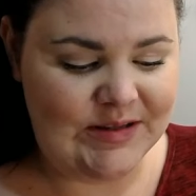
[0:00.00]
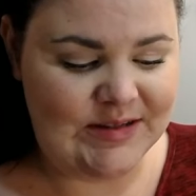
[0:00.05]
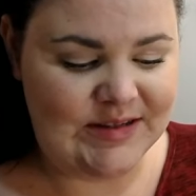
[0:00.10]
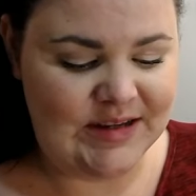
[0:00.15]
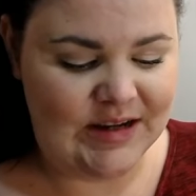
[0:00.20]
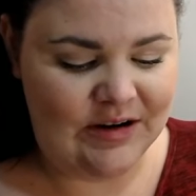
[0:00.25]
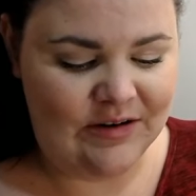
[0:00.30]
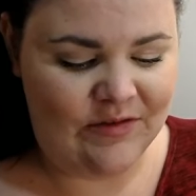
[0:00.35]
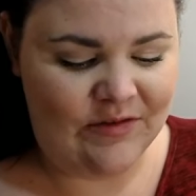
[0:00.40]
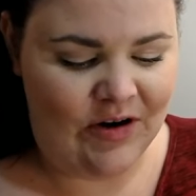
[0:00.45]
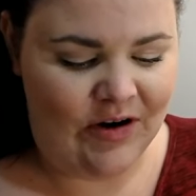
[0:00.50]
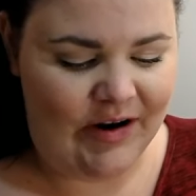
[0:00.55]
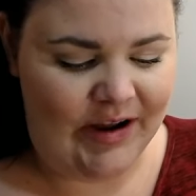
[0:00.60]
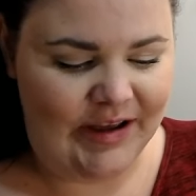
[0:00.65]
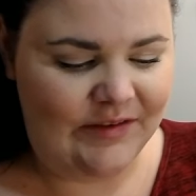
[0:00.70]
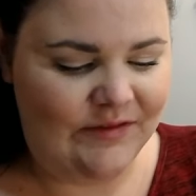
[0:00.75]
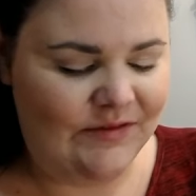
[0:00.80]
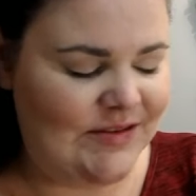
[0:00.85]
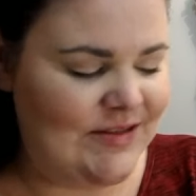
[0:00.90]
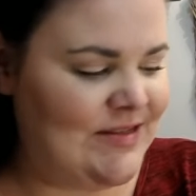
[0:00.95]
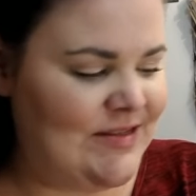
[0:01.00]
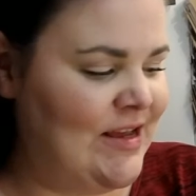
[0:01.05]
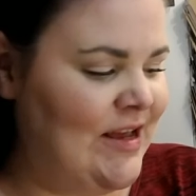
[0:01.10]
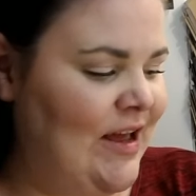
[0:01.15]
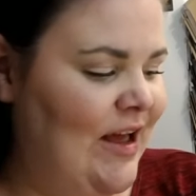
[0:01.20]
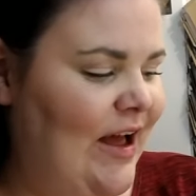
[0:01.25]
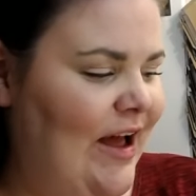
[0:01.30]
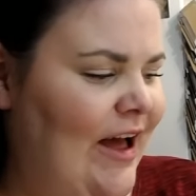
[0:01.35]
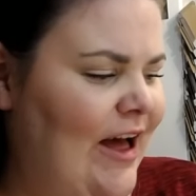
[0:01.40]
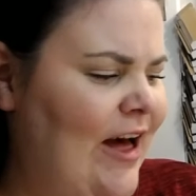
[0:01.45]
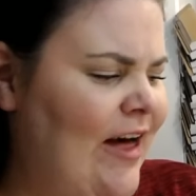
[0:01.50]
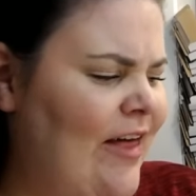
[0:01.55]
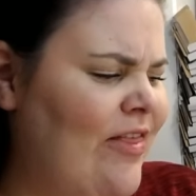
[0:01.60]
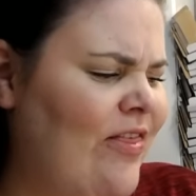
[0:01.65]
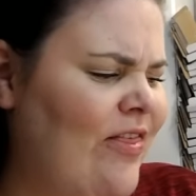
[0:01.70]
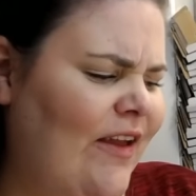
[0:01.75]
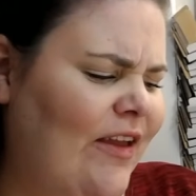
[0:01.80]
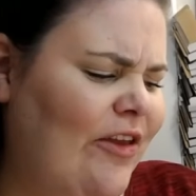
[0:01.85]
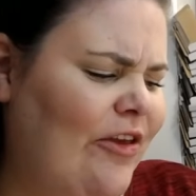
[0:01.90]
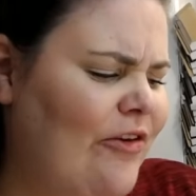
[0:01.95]
arrives.
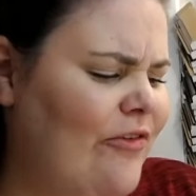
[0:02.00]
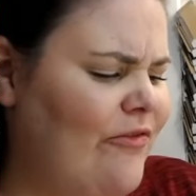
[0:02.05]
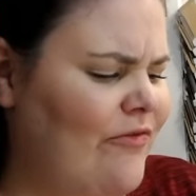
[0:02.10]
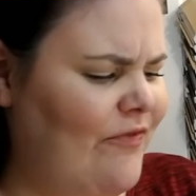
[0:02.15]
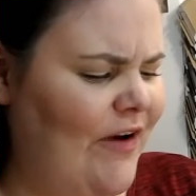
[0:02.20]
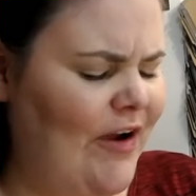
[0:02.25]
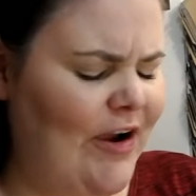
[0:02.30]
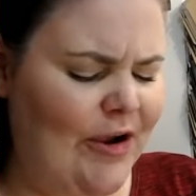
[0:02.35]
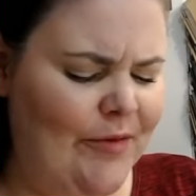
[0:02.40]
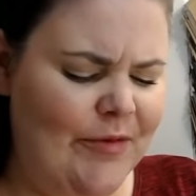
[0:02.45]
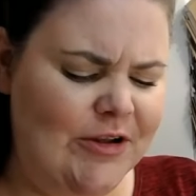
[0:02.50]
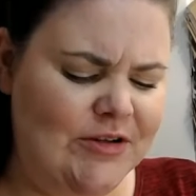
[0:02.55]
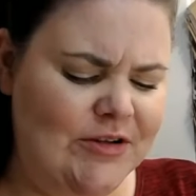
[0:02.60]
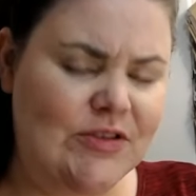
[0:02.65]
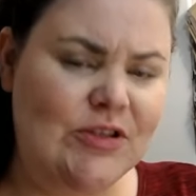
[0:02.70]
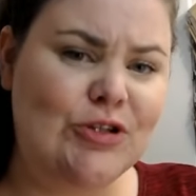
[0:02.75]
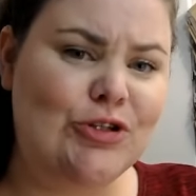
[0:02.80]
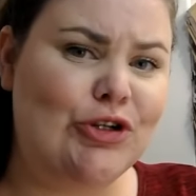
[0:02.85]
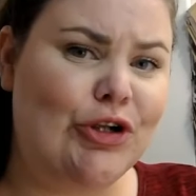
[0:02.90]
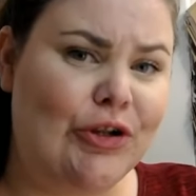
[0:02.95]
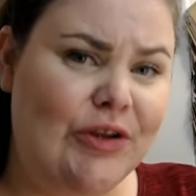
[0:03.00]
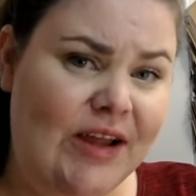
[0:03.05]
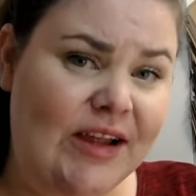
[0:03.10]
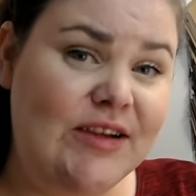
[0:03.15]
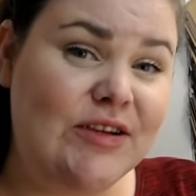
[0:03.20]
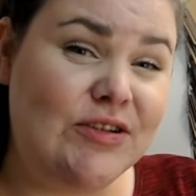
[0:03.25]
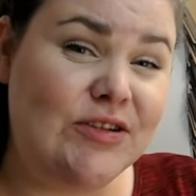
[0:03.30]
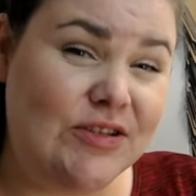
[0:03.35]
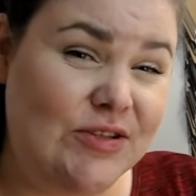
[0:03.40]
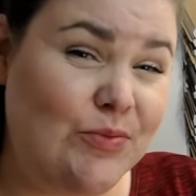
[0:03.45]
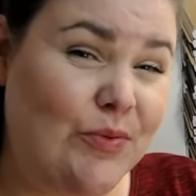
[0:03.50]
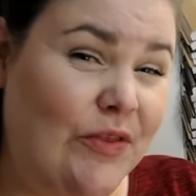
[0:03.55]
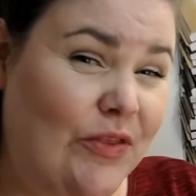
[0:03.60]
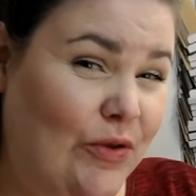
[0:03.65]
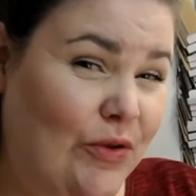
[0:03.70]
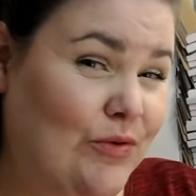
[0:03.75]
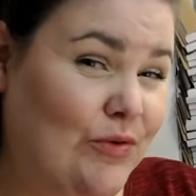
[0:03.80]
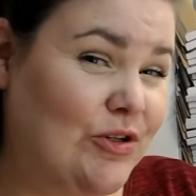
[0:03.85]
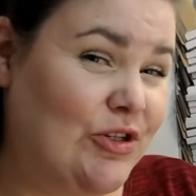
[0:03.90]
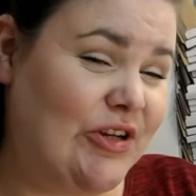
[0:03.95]
Thank you very much for the donations with
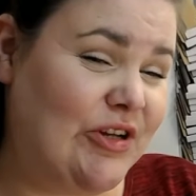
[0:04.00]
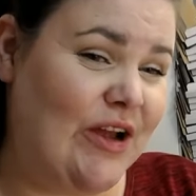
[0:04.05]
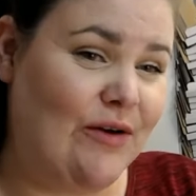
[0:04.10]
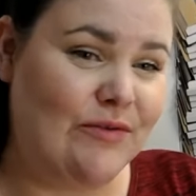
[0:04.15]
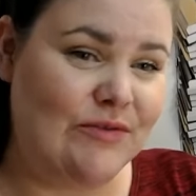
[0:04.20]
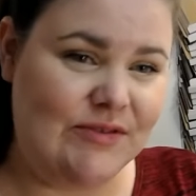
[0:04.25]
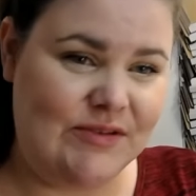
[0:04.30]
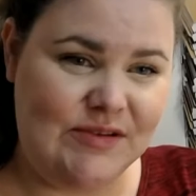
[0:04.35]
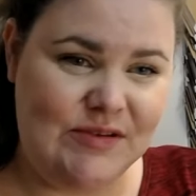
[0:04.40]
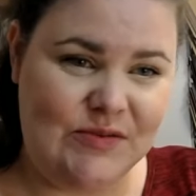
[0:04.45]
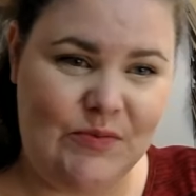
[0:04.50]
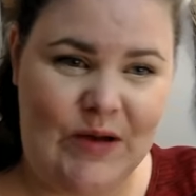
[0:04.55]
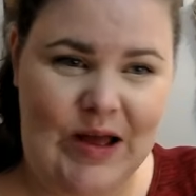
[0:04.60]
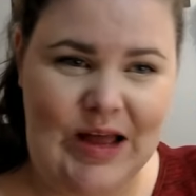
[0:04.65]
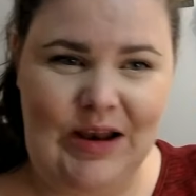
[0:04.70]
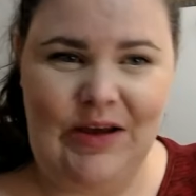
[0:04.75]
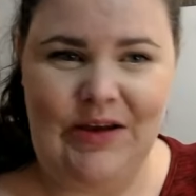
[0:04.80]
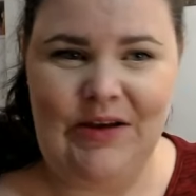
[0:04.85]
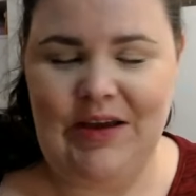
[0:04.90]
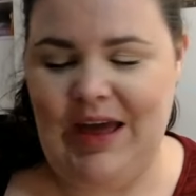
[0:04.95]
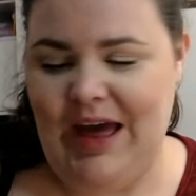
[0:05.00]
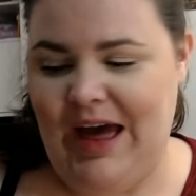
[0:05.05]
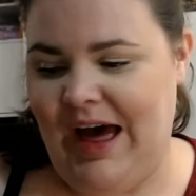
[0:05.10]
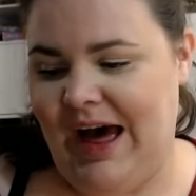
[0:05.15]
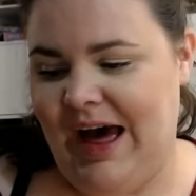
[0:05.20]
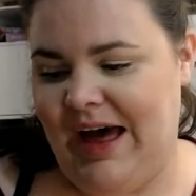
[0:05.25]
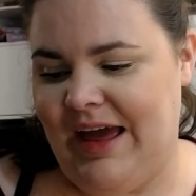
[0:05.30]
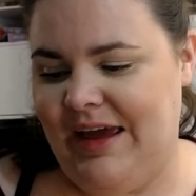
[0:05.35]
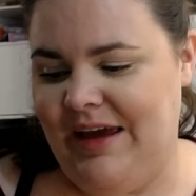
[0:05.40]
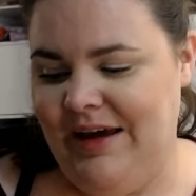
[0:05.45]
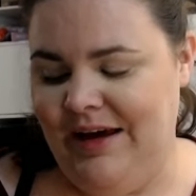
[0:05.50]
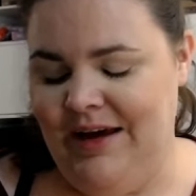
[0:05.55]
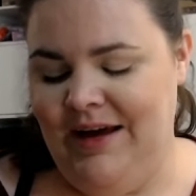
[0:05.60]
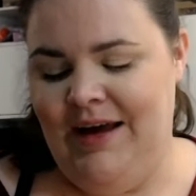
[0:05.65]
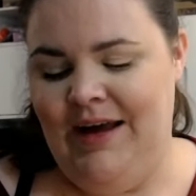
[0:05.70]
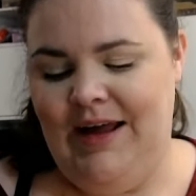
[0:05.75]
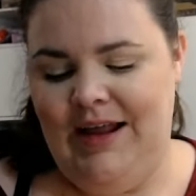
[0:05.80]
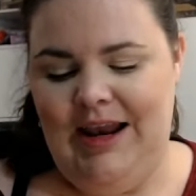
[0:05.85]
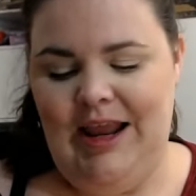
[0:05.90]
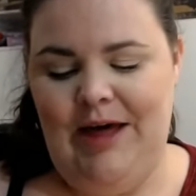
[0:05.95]
your shells as well. Okay,
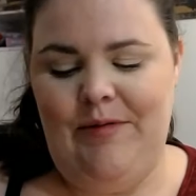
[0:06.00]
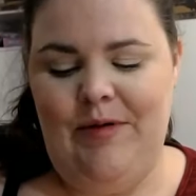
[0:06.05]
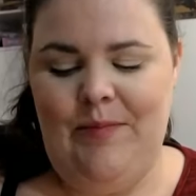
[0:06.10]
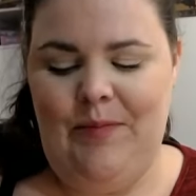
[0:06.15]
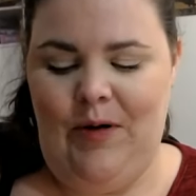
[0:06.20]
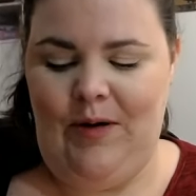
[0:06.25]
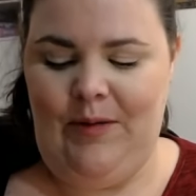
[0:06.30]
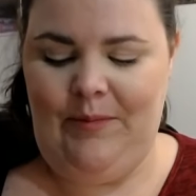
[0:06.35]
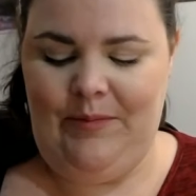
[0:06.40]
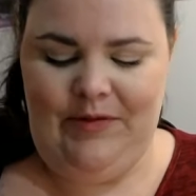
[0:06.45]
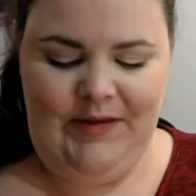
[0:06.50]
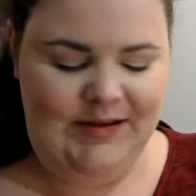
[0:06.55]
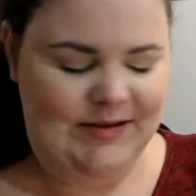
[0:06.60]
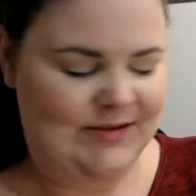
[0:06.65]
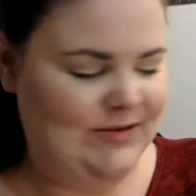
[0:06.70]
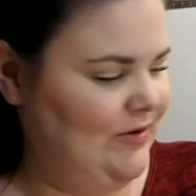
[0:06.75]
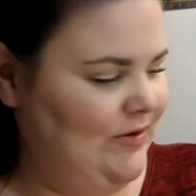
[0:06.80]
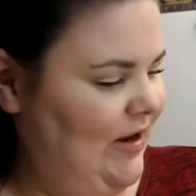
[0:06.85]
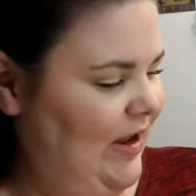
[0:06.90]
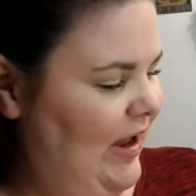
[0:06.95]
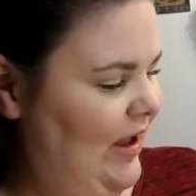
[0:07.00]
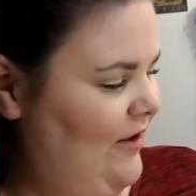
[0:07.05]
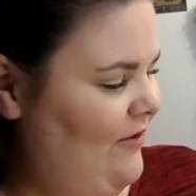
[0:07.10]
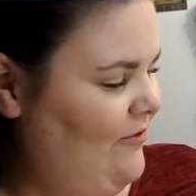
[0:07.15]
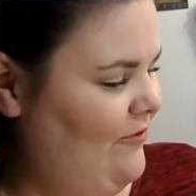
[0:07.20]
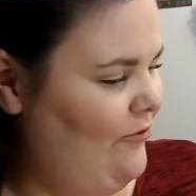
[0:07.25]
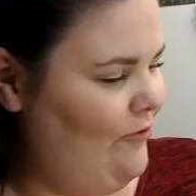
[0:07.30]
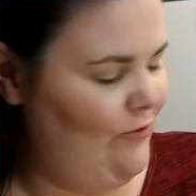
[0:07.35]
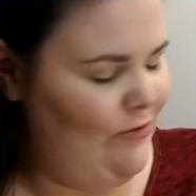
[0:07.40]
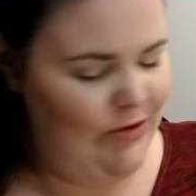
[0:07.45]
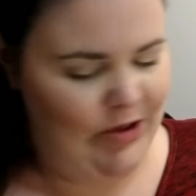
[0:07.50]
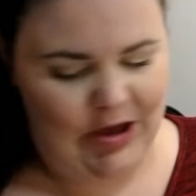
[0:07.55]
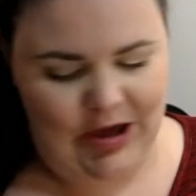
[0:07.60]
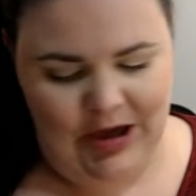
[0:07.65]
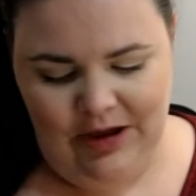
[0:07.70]
let me pop this on here for you.